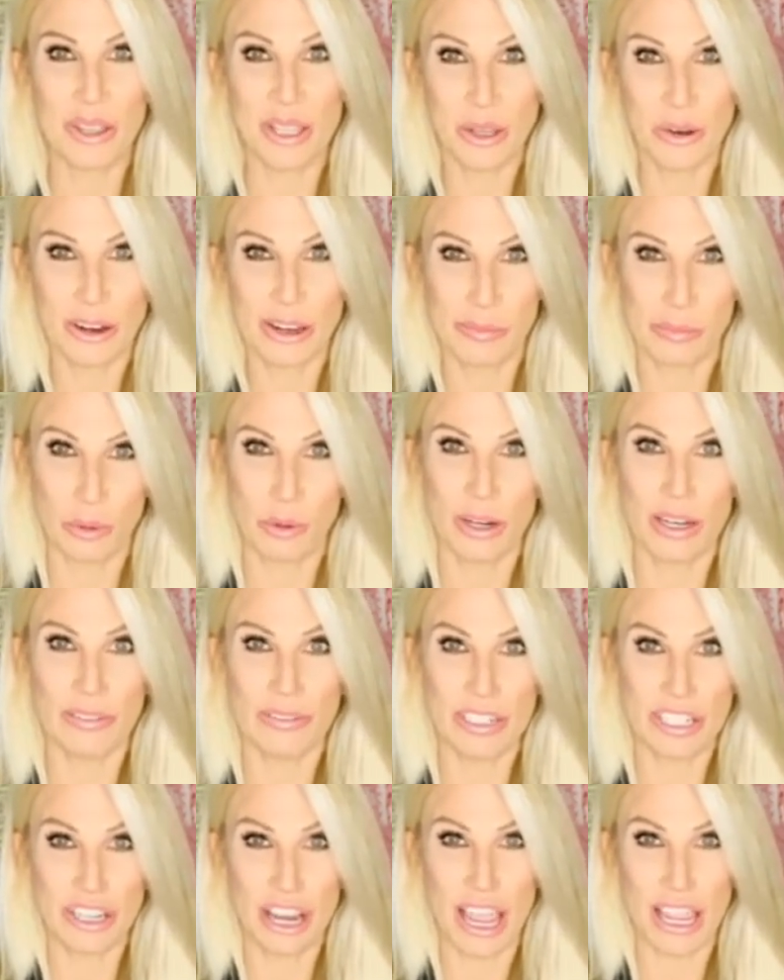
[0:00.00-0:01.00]
You're a point of
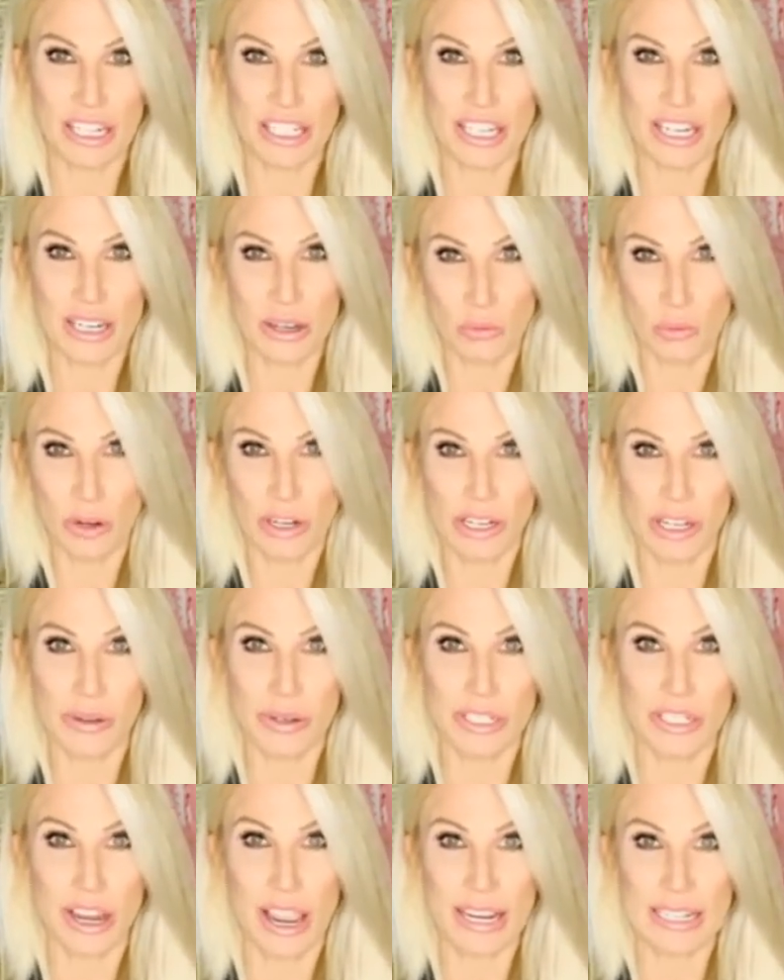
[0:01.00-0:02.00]
attraction, and what are you
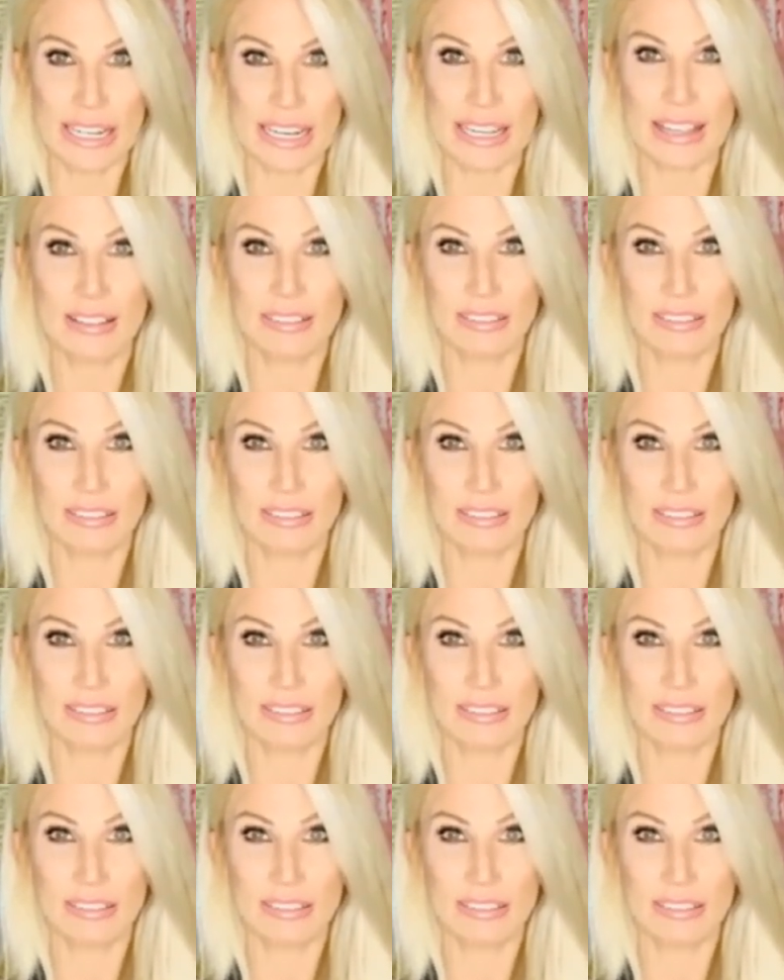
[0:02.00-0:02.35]
attracting?